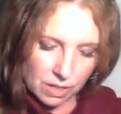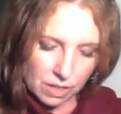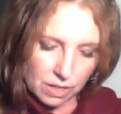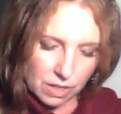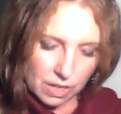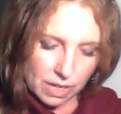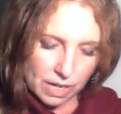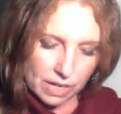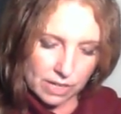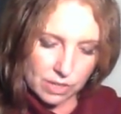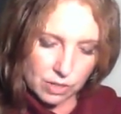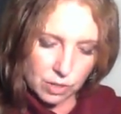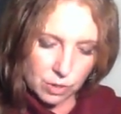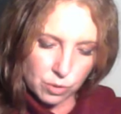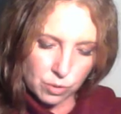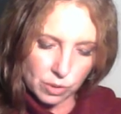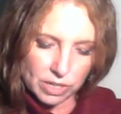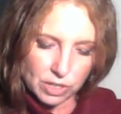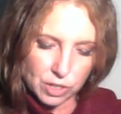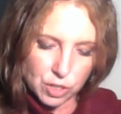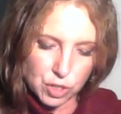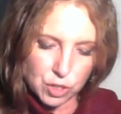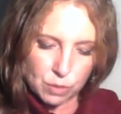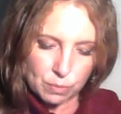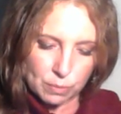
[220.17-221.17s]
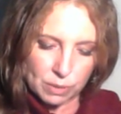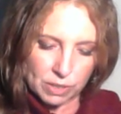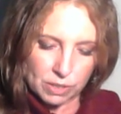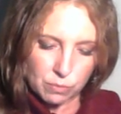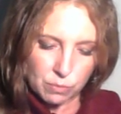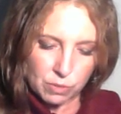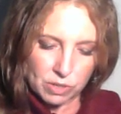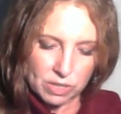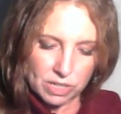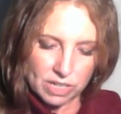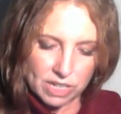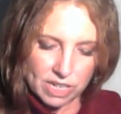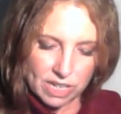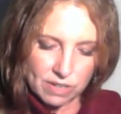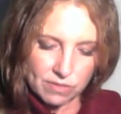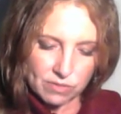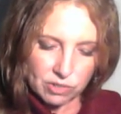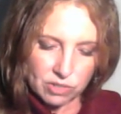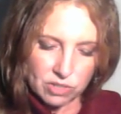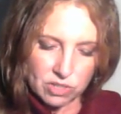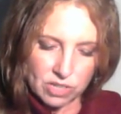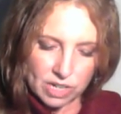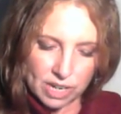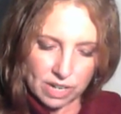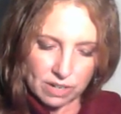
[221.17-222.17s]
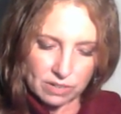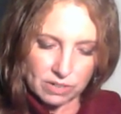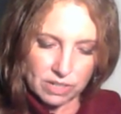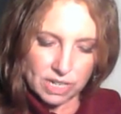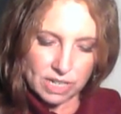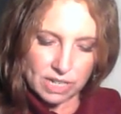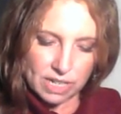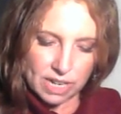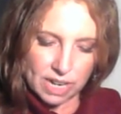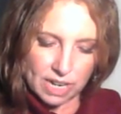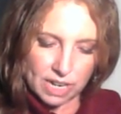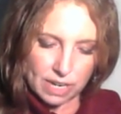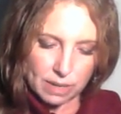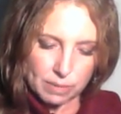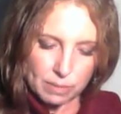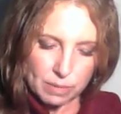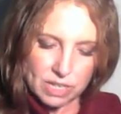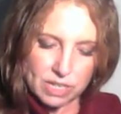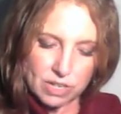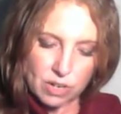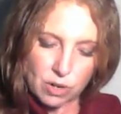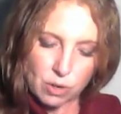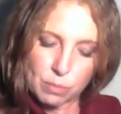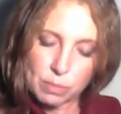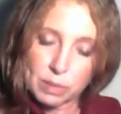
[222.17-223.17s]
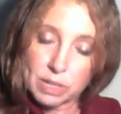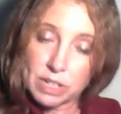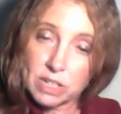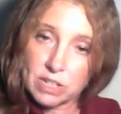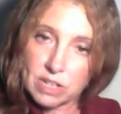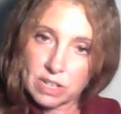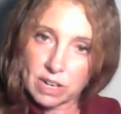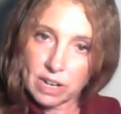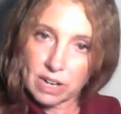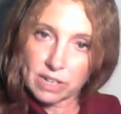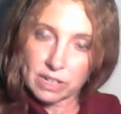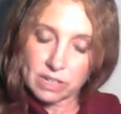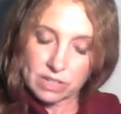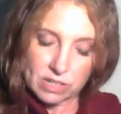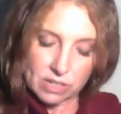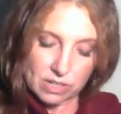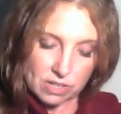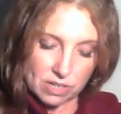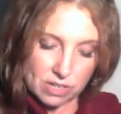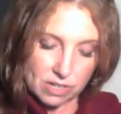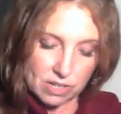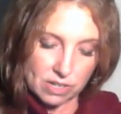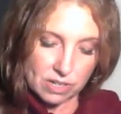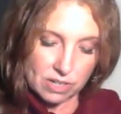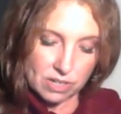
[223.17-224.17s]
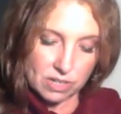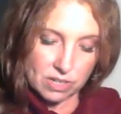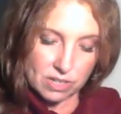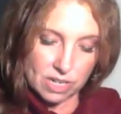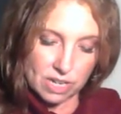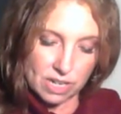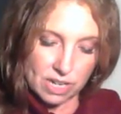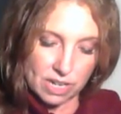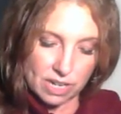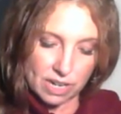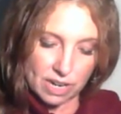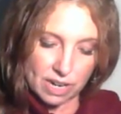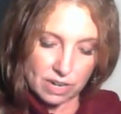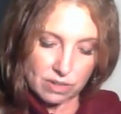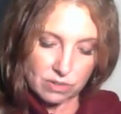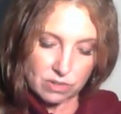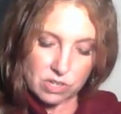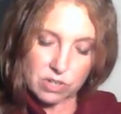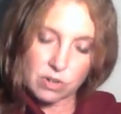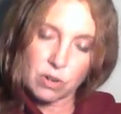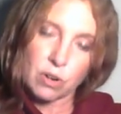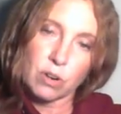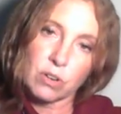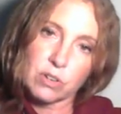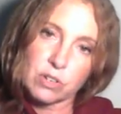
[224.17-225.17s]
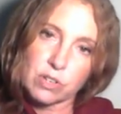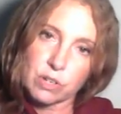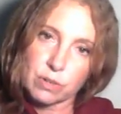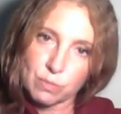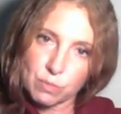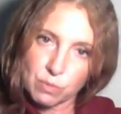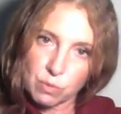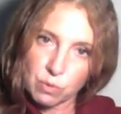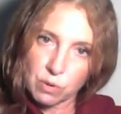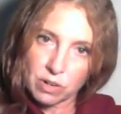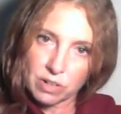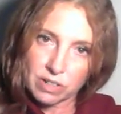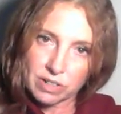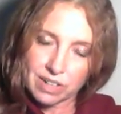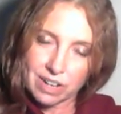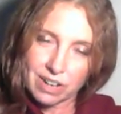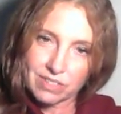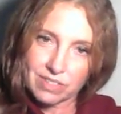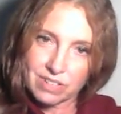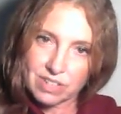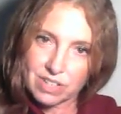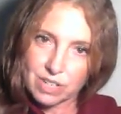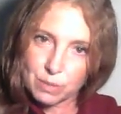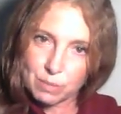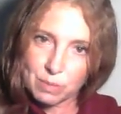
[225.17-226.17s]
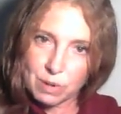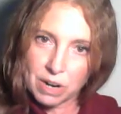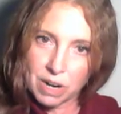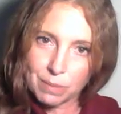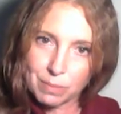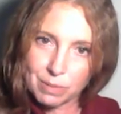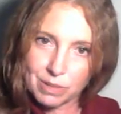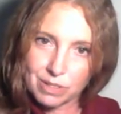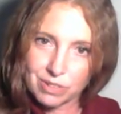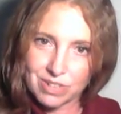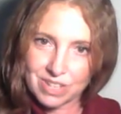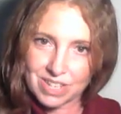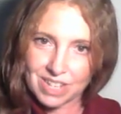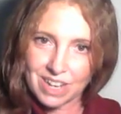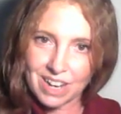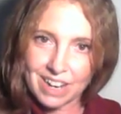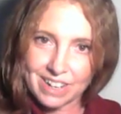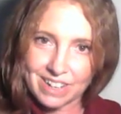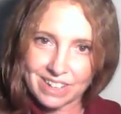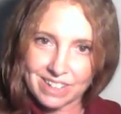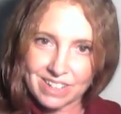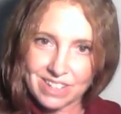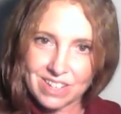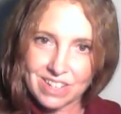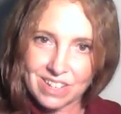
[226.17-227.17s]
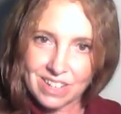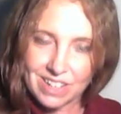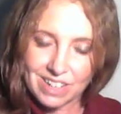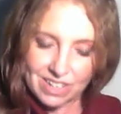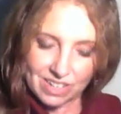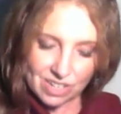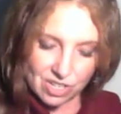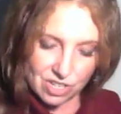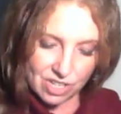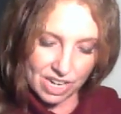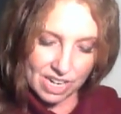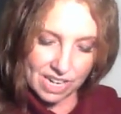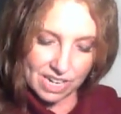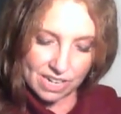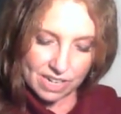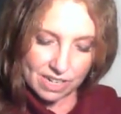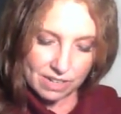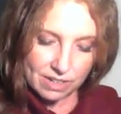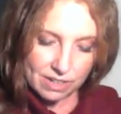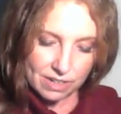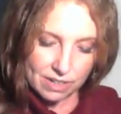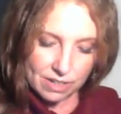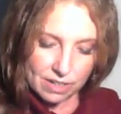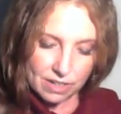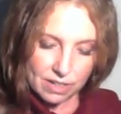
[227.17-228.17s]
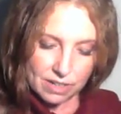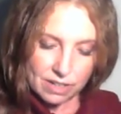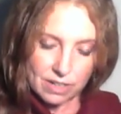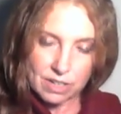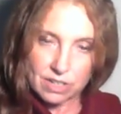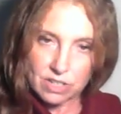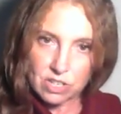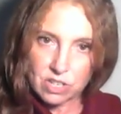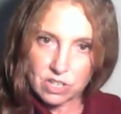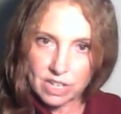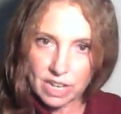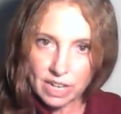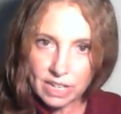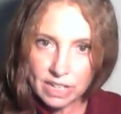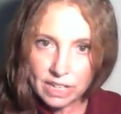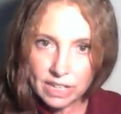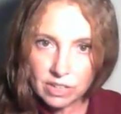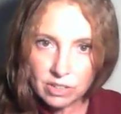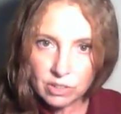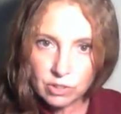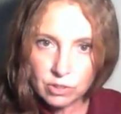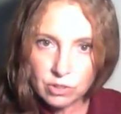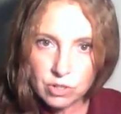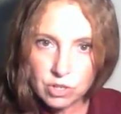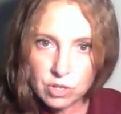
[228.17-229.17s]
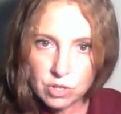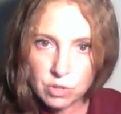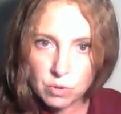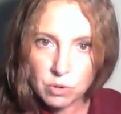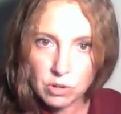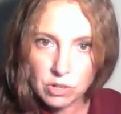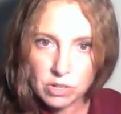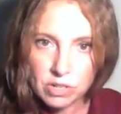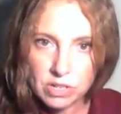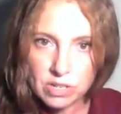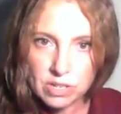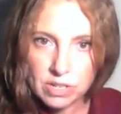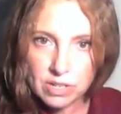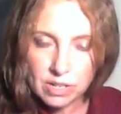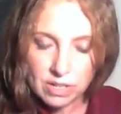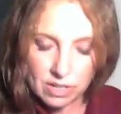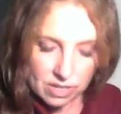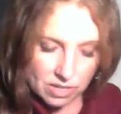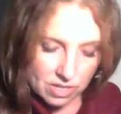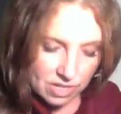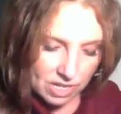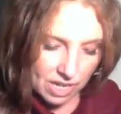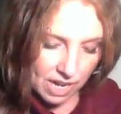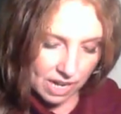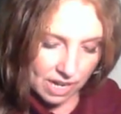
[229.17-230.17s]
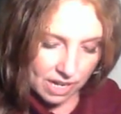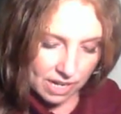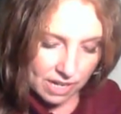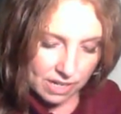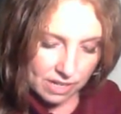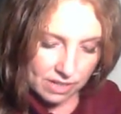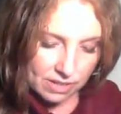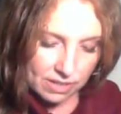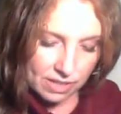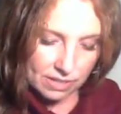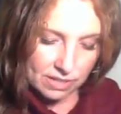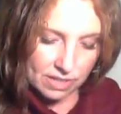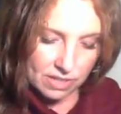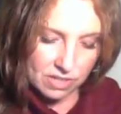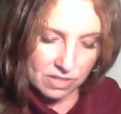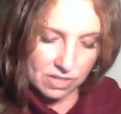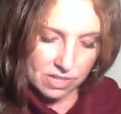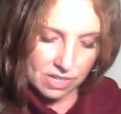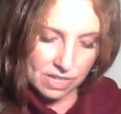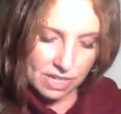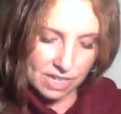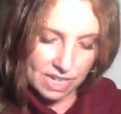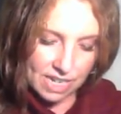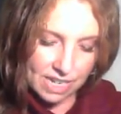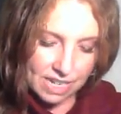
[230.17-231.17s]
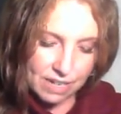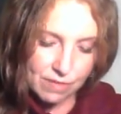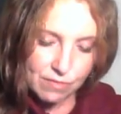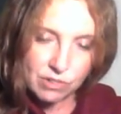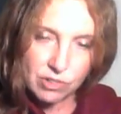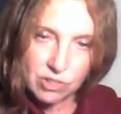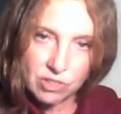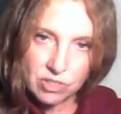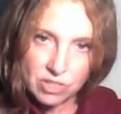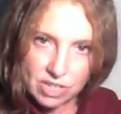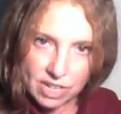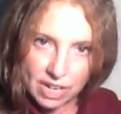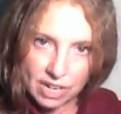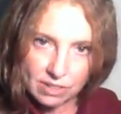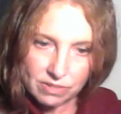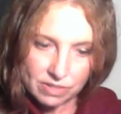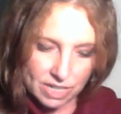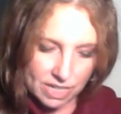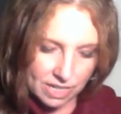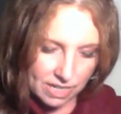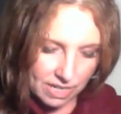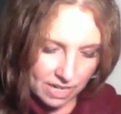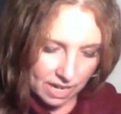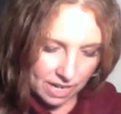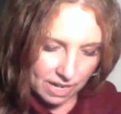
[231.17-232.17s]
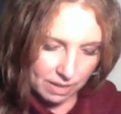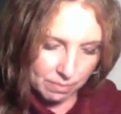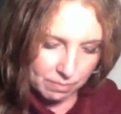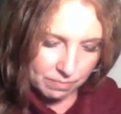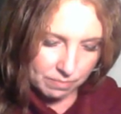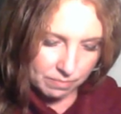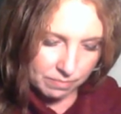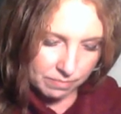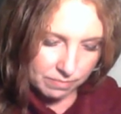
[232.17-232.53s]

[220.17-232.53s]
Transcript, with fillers: A new instrument with an evil sounding name is helping scientists see how stars are born. Now, this is popular science saying a secular source saying that this is an evil sounding name.